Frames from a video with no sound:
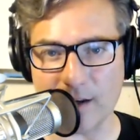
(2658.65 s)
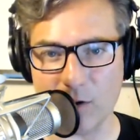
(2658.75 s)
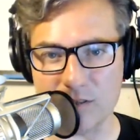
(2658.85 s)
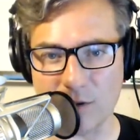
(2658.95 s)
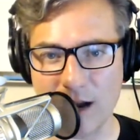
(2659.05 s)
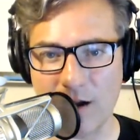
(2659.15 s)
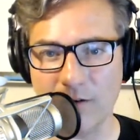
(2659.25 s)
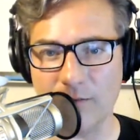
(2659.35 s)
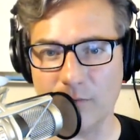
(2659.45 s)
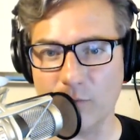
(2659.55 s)
Goes
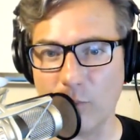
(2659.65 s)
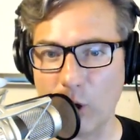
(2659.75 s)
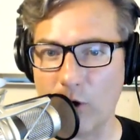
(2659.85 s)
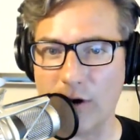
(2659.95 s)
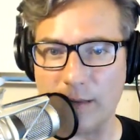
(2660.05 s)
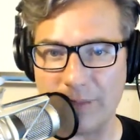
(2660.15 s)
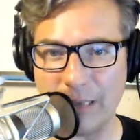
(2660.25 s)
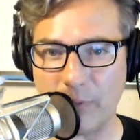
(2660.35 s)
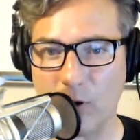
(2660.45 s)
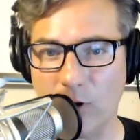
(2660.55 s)
around murdering
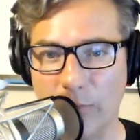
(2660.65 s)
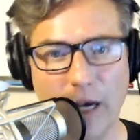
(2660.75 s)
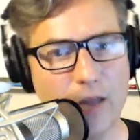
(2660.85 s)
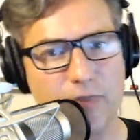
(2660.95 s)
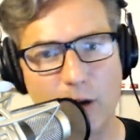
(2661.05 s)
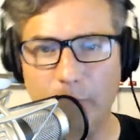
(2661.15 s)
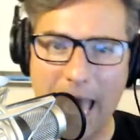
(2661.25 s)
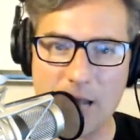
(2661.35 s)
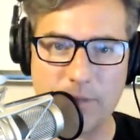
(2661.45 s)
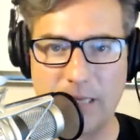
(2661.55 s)
people, but they're
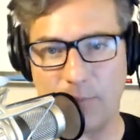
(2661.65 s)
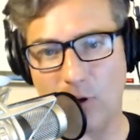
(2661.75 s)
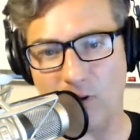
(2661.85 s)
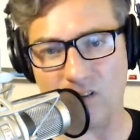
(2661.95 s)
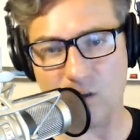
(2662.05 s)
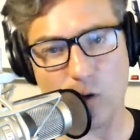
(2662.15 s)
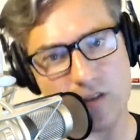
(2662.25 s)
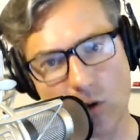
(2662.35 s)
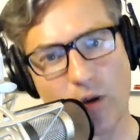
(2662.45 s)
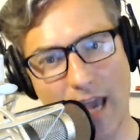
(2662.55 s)
bad people, so it's
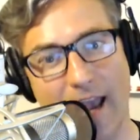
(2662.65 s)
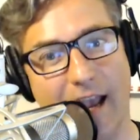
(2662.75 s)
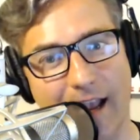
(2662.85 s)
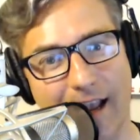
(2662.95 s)
okay.